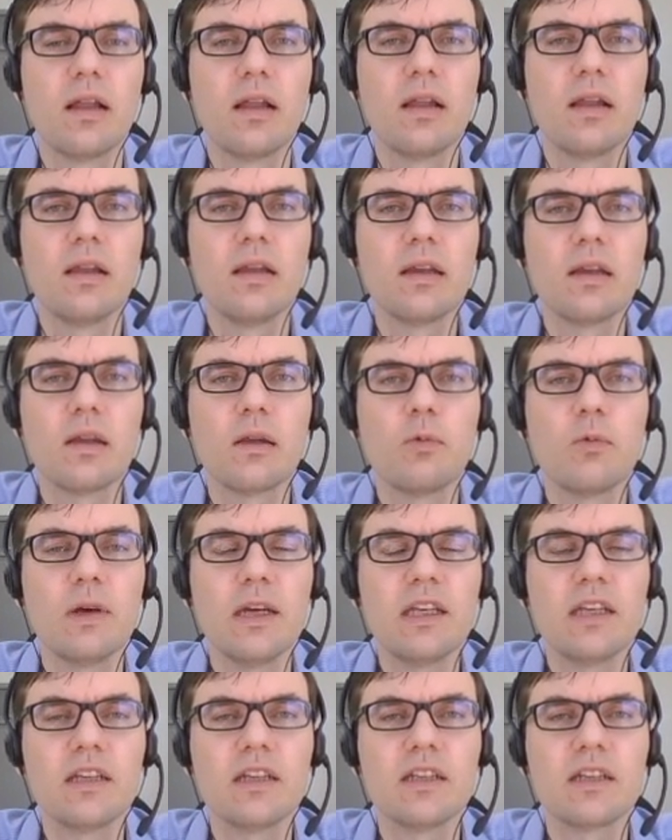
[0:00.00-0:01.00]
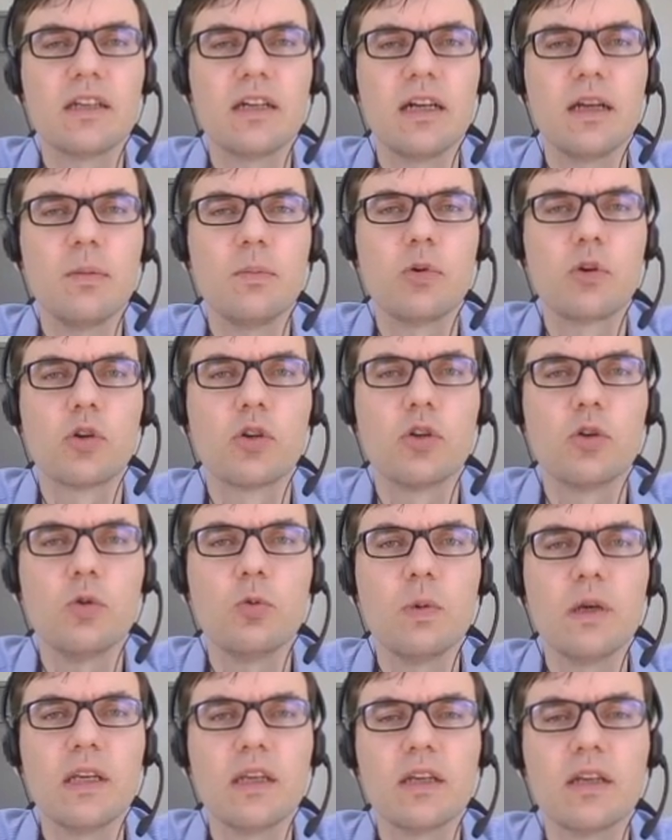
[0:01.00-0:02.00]
little waiting time or no
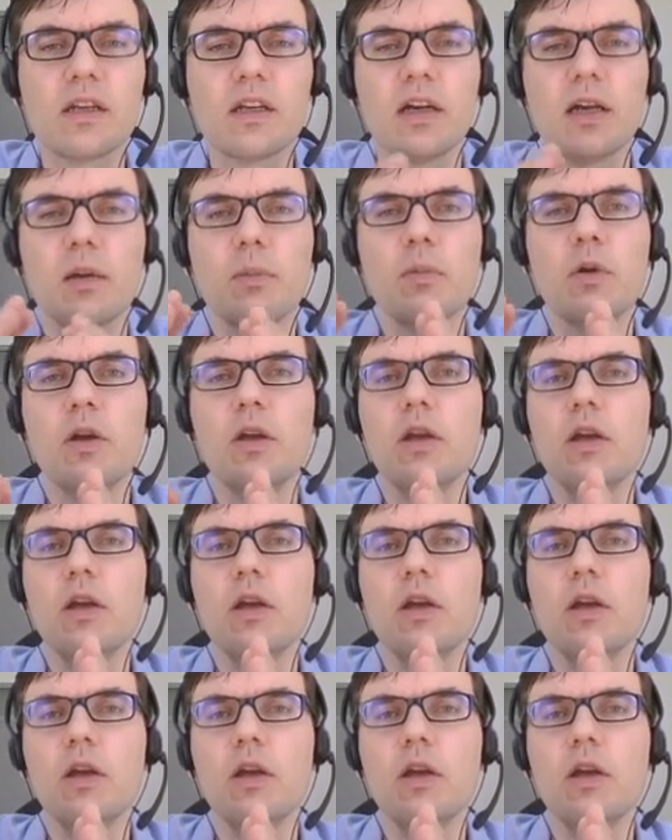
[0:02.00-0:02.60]
waiting time,